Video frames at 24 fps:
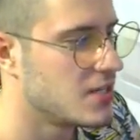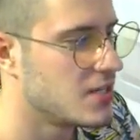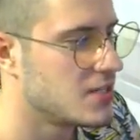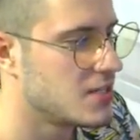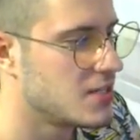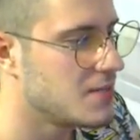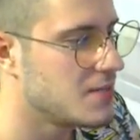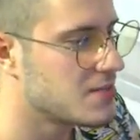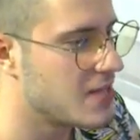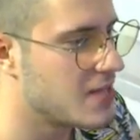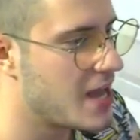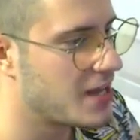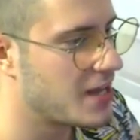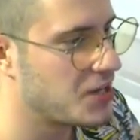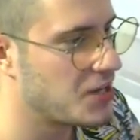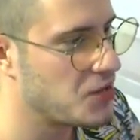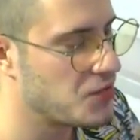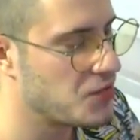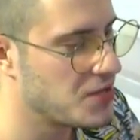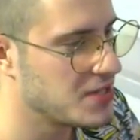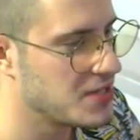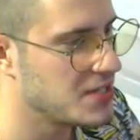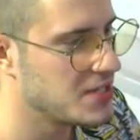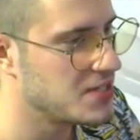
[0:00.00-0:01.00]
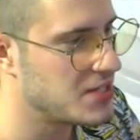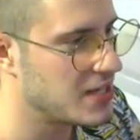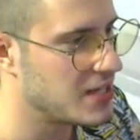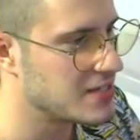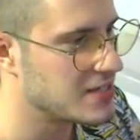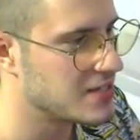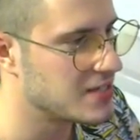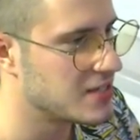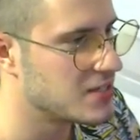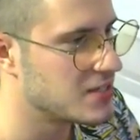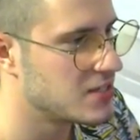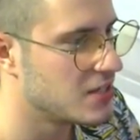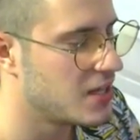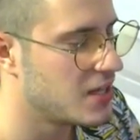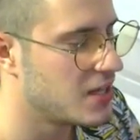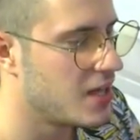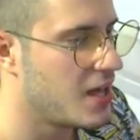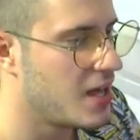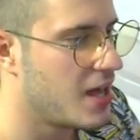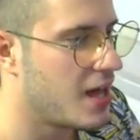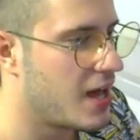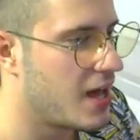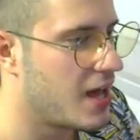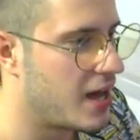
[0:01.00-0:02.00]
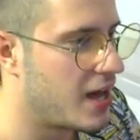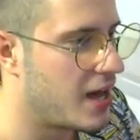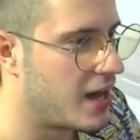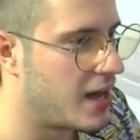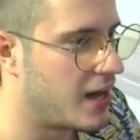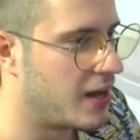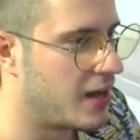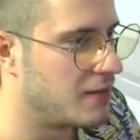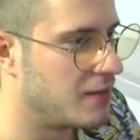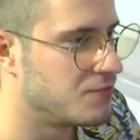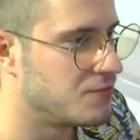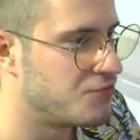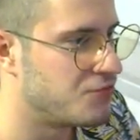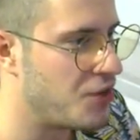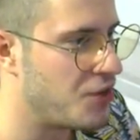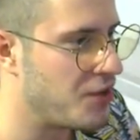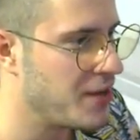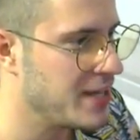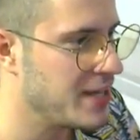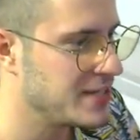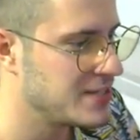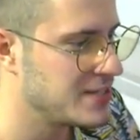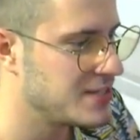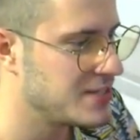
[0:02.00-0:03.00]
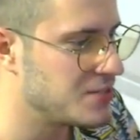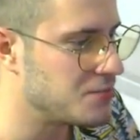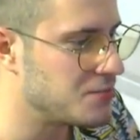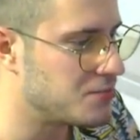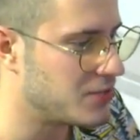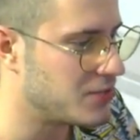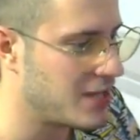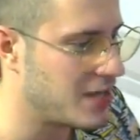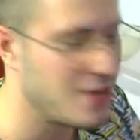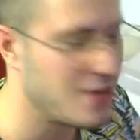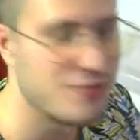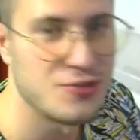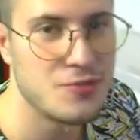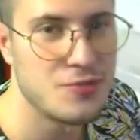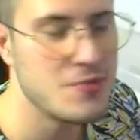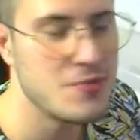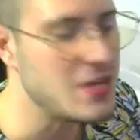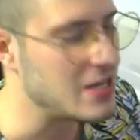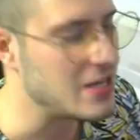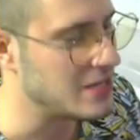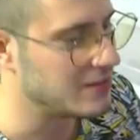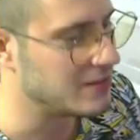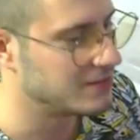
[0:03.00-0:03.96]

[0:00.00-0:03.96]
seems like a really decent variant to play for me.